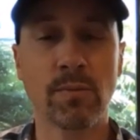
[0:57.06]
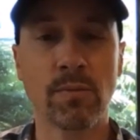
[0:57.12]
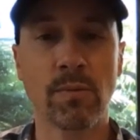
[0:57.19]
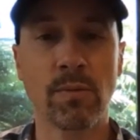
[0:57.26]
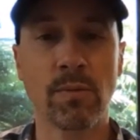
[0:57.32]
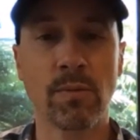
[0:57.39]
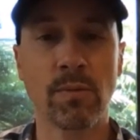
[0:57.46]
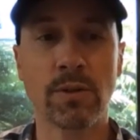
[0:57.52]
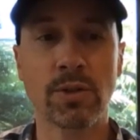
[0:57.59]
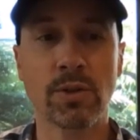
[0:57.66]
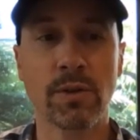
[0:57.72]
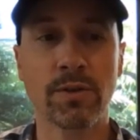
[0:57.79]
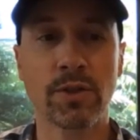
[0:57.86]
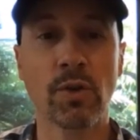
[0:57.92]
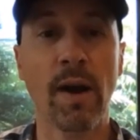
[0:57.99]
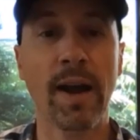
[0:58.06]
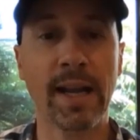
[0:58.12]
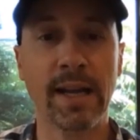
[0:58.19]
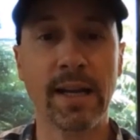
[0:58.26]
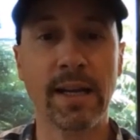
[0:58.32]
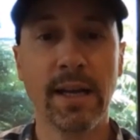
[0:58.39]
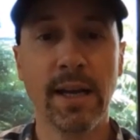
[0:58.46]
you know, sort of
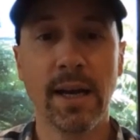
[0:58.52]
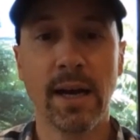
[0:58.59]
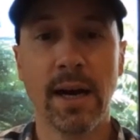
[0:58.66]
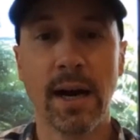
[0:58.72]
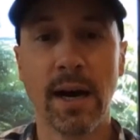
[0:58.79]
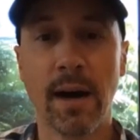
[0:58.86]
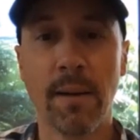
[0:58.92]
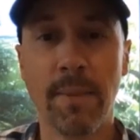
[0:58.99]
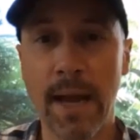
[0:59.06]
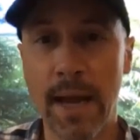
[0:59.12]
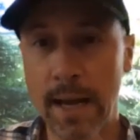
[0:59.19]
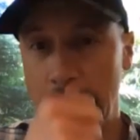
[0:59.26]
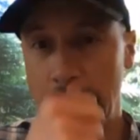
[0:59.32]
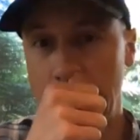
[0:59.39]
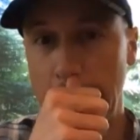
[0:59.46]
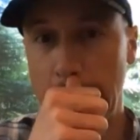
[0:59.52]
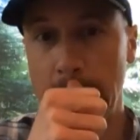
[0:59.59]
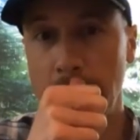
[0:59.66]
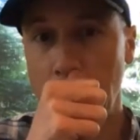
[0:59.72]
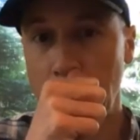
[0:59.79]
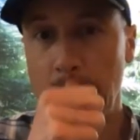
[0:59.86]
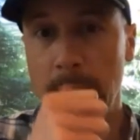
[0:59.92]
striking. And I think
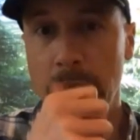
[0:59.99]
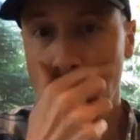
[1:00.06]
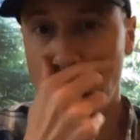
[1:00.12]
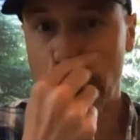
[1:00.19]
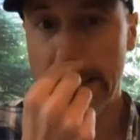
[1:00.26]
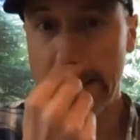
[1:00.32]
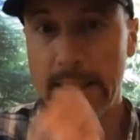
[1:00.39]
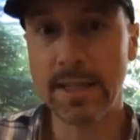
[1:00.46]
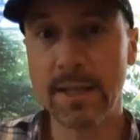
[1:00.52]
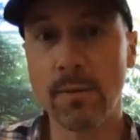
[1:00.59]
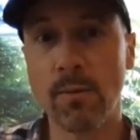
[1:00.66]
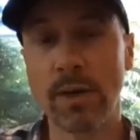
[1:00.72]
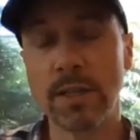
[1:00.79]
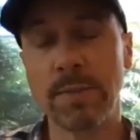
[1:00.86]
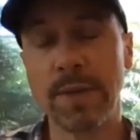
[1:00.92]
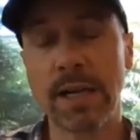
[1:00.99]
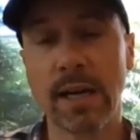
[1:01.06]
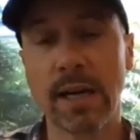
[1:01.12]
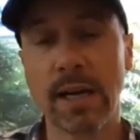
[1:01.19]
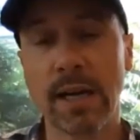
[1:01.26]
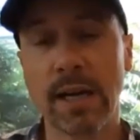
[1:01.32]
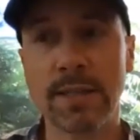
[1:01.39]
the reason was
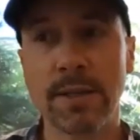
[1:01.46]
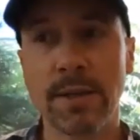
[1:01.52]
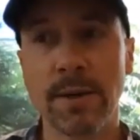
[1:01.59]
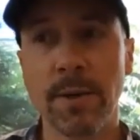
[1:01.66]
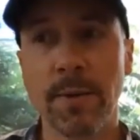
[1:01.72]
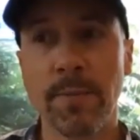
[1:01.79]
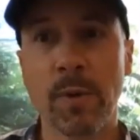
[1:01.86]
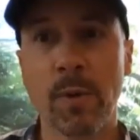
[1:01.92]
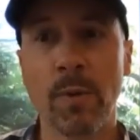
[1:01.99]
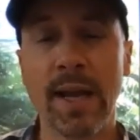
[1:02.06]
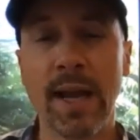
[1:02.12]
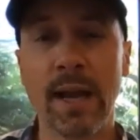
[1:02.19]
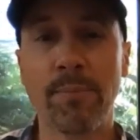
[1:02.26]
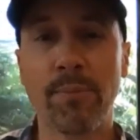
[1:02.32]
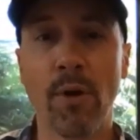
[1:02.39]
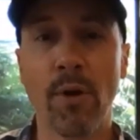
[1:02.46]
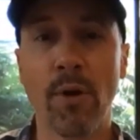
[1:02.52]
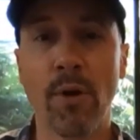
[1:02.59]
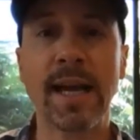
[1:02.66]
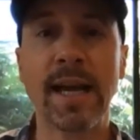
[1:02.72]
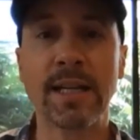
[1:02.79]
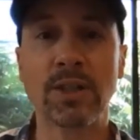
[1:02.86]
because we had
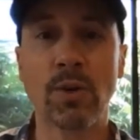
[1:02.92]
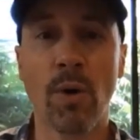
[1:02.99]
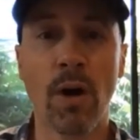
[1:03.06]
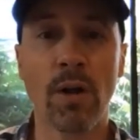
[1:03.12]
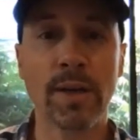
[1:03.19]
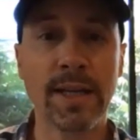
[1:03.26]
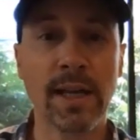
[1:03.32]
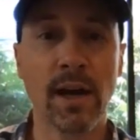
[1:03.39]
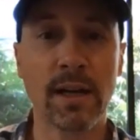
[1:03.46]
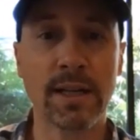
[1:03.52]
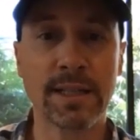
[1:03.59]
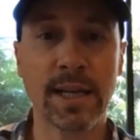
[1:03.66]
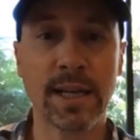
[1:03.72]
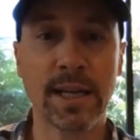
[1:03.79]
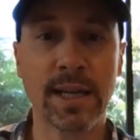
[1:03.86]
broadcast quality content.